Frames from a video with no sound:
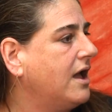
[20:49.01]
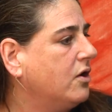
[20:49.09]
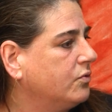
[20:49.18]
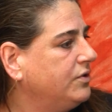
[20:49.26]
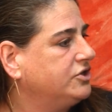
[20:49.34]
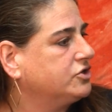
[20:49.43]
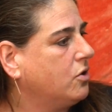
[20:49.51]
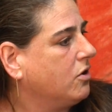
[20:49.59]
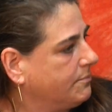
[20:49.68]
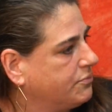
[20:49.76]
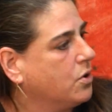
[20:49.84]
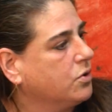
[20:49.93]
outreach
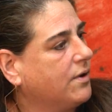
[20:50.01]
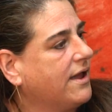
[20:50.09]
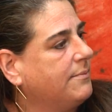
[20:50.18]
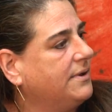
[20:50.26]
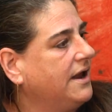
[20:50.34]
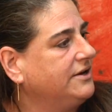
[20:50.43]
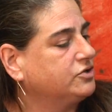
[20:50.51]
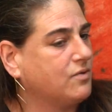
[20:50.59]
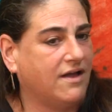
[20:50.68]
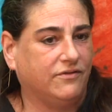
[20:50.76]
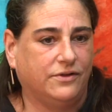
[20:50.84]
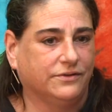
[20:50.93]
art program, and I
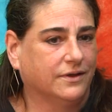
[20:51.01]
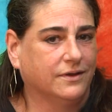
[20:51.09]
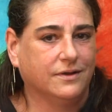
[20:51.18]
traveled